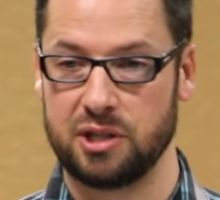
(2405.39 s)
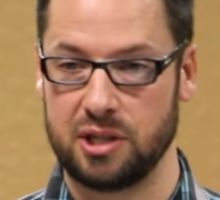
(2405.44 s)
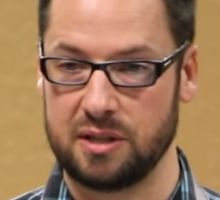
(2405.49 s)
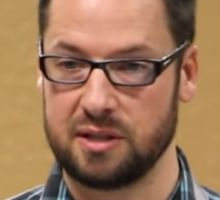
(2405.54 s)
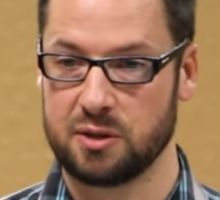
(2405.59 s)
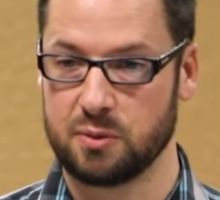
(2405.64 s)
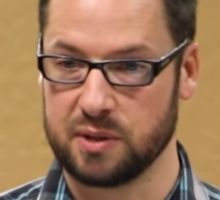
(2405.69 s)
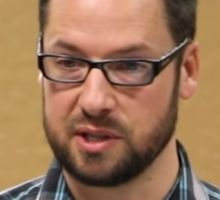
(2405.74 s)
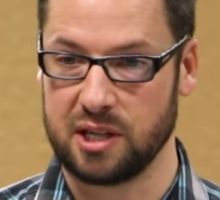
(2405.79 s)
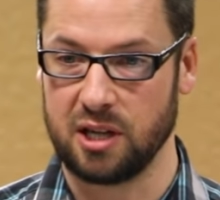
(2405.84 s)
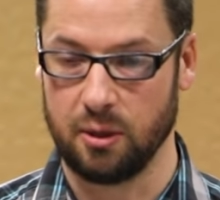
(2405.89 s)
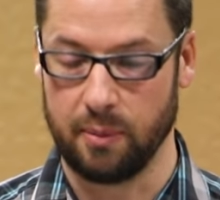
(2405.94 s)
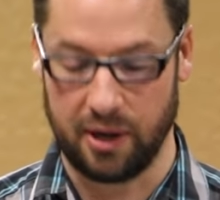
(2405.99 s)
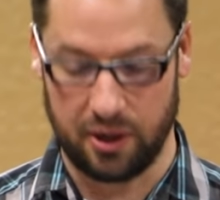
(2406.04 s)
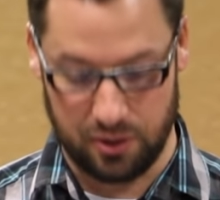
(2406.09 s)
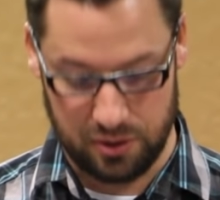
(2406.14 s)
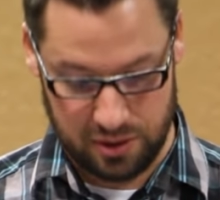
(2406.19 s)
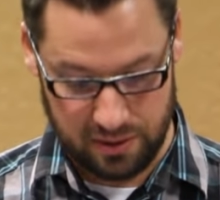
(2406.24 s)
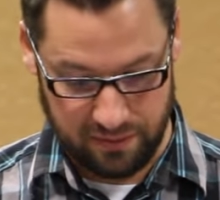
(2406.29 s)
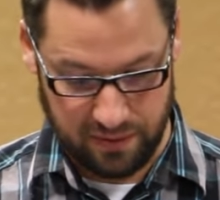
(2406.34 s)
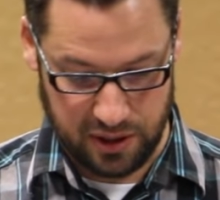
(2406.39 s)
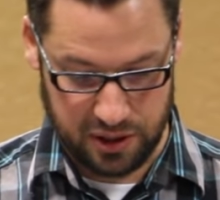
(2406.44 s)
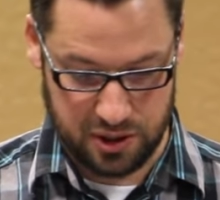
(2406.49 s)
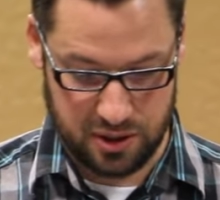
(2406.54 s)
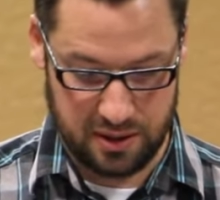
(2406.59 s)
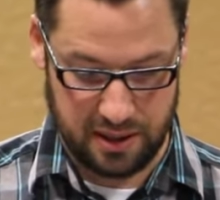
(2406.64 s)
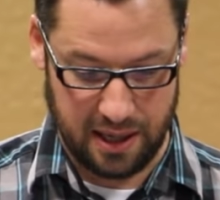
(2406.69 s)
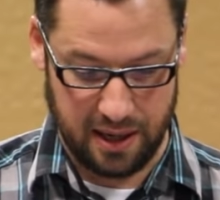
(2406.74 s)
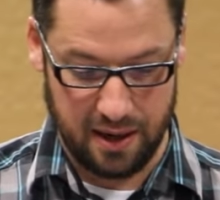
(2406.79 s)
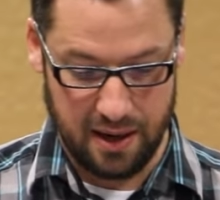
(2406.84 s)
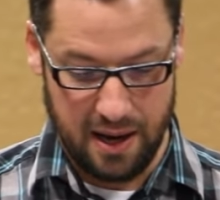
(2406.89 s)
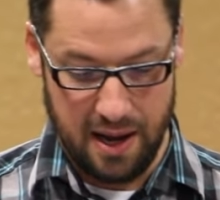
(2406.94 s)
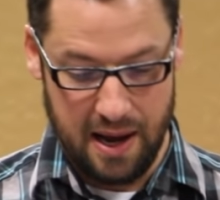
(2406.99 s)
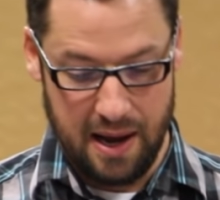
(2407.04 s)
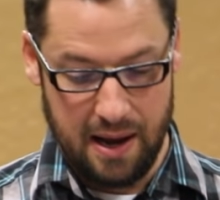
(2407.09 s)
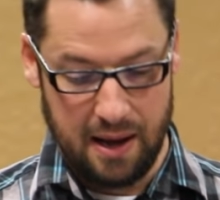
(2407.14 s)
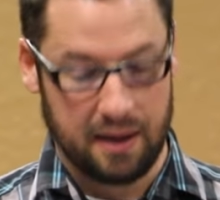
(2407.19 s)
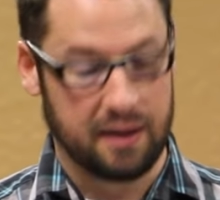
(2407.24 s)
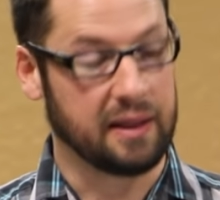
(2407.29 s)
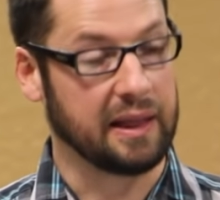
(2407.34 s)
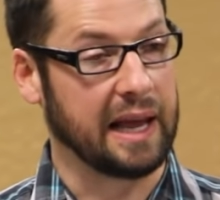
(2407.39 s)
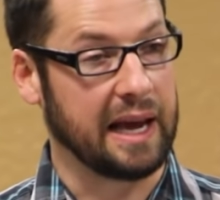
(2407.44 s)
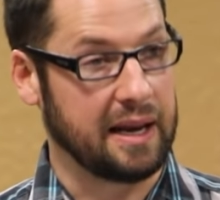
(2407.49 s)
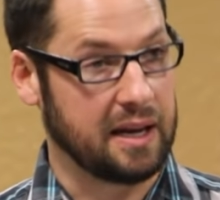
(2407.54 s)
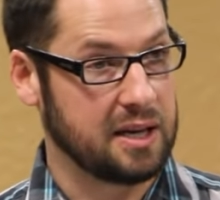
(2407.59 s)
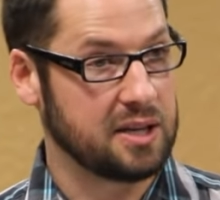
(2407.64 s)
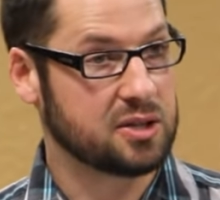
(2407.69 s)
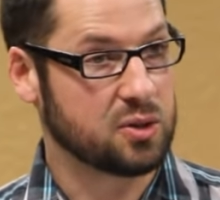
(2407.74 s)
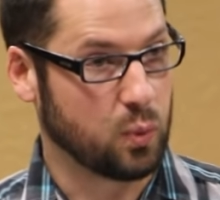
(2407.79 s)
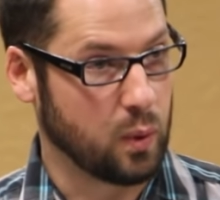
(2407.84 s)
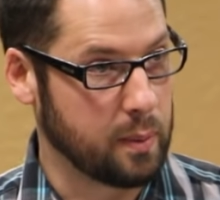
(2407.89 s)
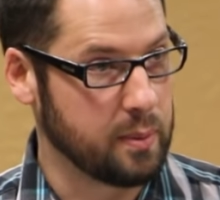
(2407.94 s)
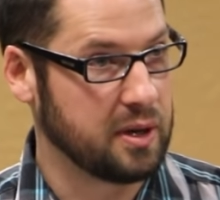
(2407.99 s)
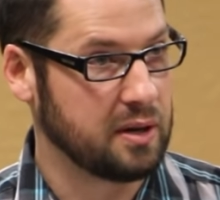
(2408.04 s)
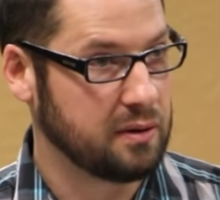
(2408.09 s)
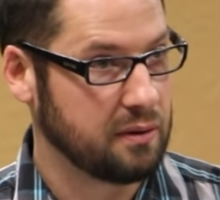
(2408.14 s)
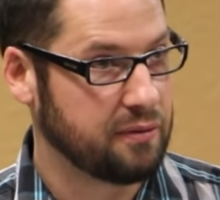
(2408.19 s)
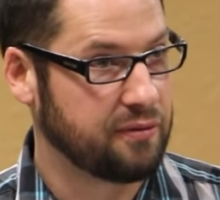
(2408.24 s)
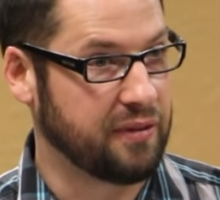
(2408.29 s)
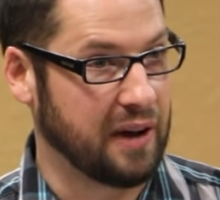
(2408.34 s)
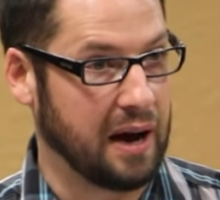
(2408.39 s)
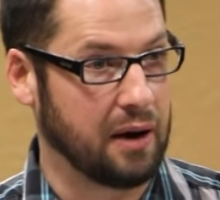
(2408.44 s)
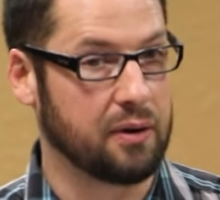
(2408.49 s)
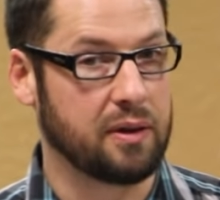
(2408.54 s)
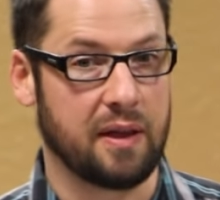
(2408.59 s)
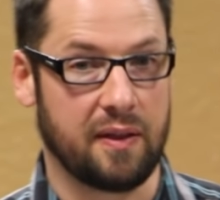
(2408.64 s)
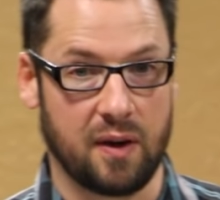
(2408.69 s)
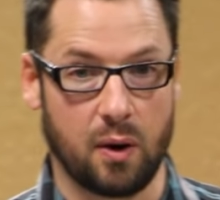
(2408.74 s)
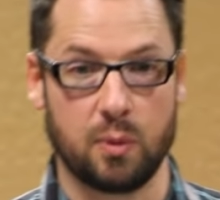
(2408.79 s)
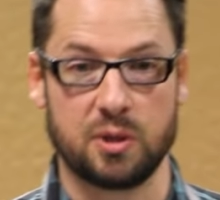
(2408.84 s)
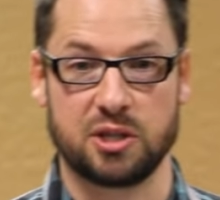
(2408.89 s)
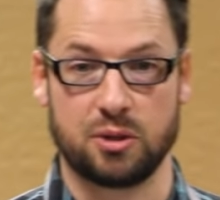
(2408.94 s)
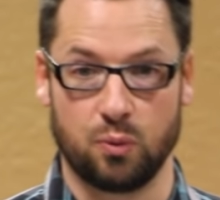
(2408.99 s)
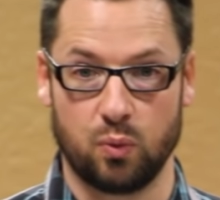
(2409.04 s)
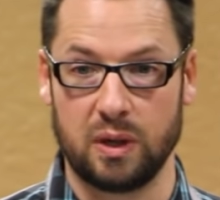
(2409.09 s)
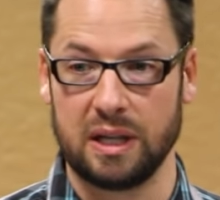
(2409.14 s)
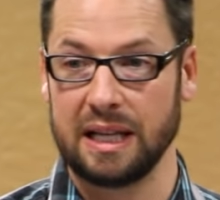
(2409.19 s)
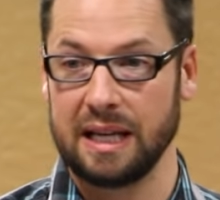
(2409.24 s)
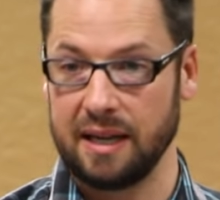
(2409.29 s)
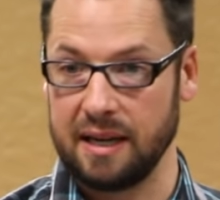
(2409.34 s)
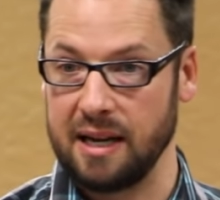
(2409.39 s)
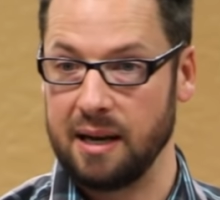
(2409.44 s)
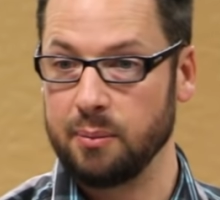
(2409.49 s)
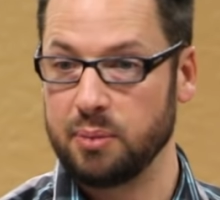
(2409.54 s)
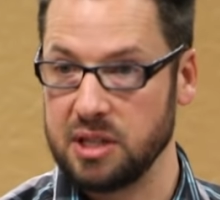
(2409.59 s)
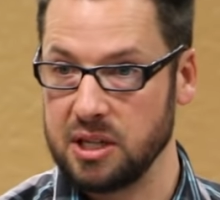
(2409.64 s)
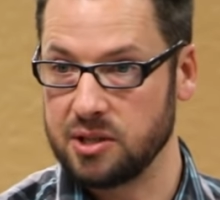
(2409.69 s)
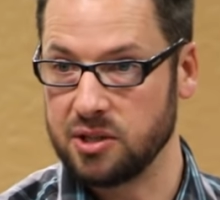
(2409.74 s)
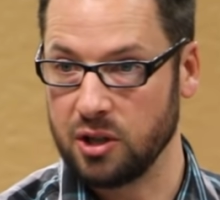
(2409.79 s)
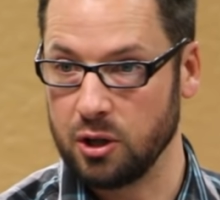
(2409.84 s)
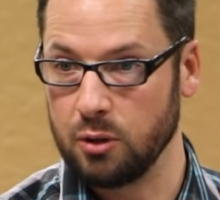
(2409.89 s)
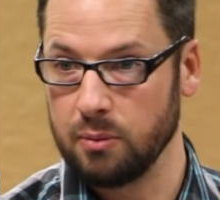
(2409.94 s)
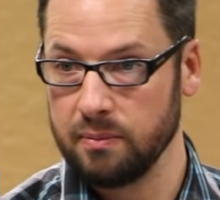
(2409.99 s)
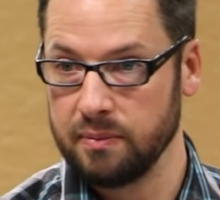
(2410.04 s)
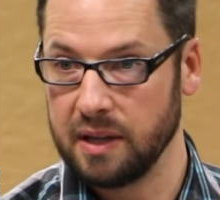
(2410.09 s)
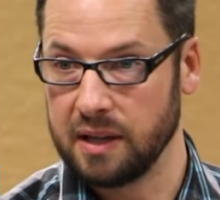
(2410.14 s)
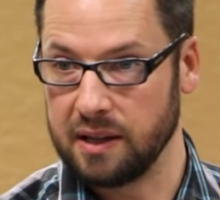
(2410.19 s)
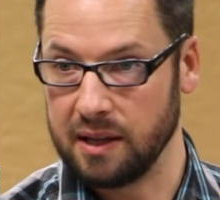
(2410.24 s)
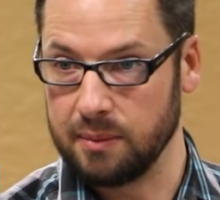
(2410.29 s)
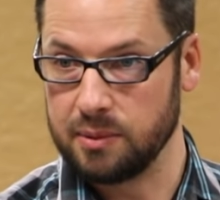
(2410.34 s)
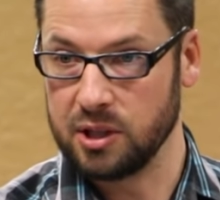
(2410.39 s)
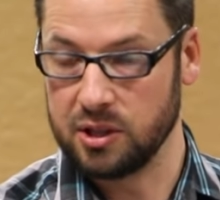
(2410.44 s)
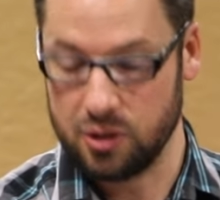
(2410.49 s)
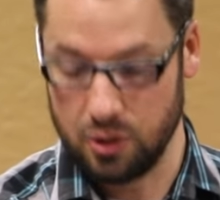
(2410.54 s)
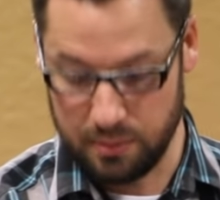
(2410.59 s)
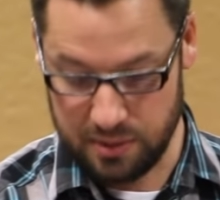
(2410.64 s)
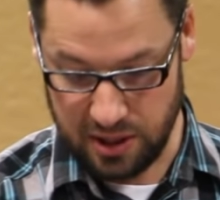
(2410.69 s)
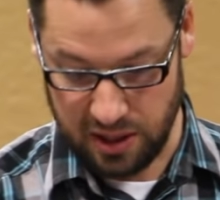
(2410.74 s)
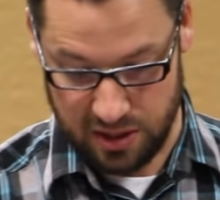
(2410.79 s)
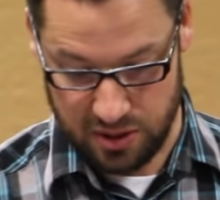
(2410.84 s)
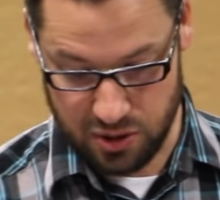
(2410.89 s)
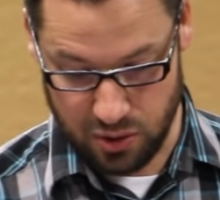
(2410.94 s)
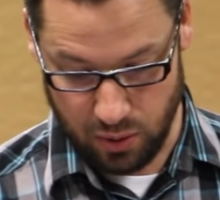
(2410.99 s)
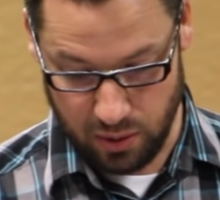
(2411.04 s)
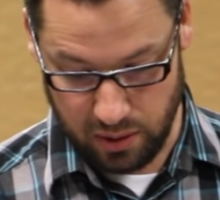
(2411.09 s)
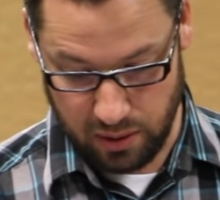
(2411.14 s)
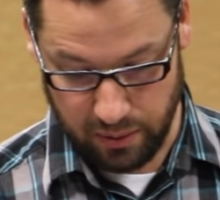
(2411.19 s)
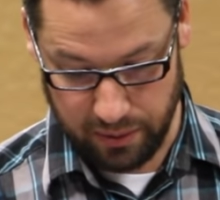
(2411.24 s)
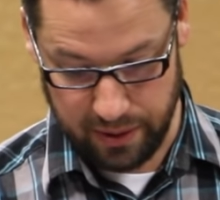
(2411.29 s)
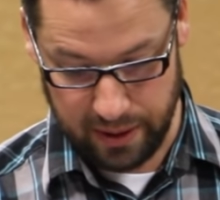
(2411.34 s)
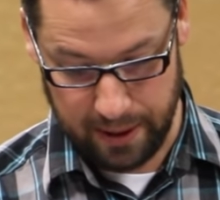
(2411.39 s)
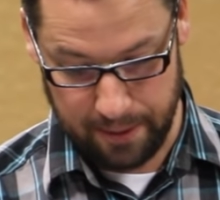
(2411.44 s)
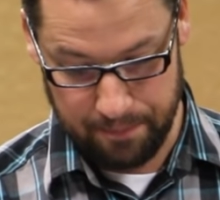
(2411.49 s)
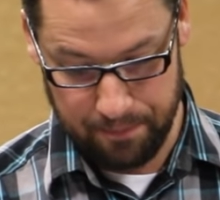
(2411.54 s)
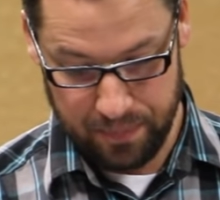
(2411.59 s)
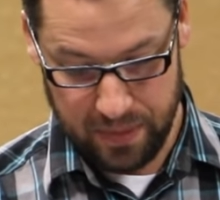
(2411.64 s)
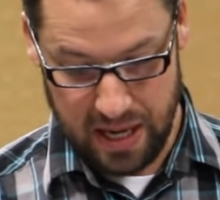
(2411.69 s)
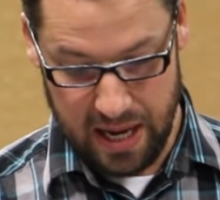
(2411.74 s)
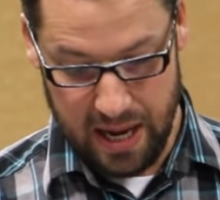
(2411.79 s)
Jesus was killed by crucifixion. That women found that there was really an empty tomb. That the empty tomb is a historical thing.